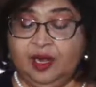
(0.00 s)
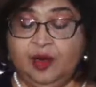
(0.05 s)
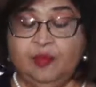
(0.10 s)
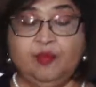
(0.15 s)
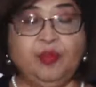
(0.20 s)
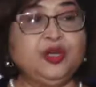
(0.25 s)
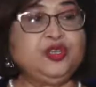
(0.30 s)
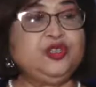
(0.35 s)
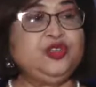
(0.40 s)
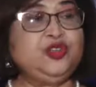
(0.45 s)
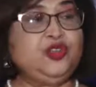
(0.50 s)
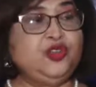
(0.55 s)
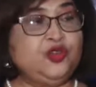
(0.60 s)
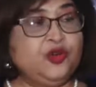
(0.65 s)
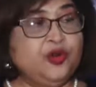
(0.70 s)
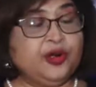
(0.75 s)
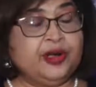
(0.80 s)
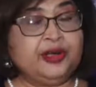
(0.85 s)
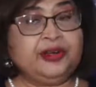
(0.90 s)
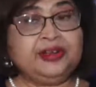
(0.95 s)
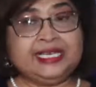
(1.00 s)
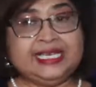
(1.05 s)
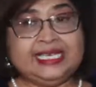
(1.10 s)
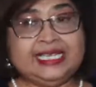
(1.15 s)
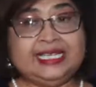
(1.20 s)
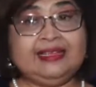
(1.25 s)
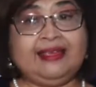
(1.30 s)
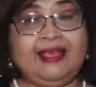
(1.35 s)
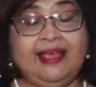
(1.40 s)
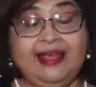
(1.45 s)
but your
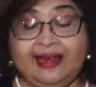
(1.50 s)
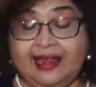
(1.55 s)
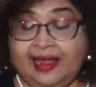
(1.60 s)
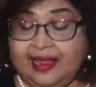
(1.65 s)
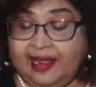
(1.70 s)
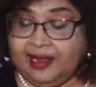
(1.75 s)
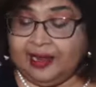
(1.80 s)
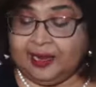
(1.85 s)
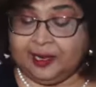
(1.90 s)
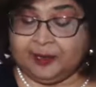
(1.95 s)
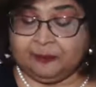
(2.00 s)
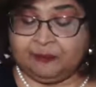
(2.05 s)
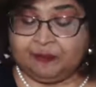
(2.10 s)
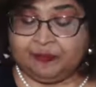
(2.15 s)
DNA